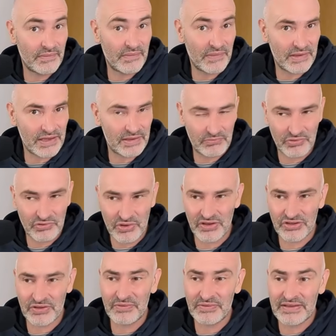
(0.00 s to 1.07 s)
The
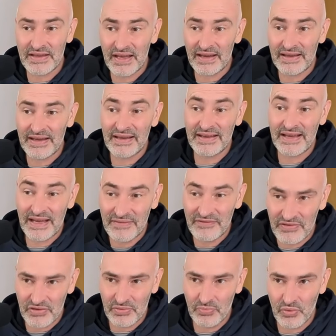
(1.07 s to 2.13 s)
infiltration of his knight and the
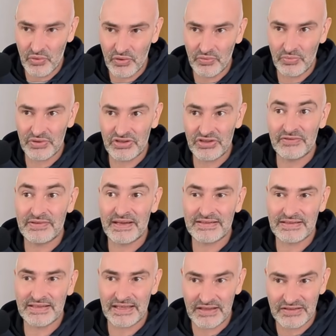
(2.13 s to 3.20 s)
f2 pawn, which defends
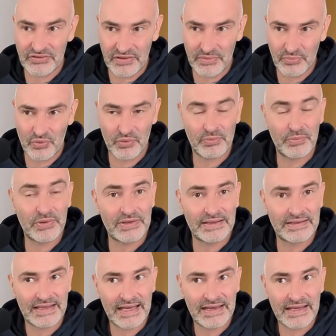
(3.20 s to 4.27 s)
the e3 pawn,
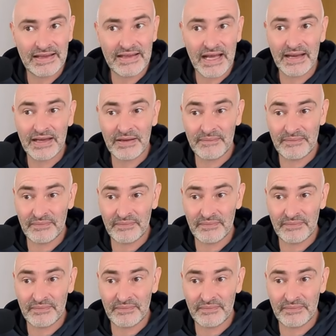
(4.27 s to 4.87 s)
prevents any attack.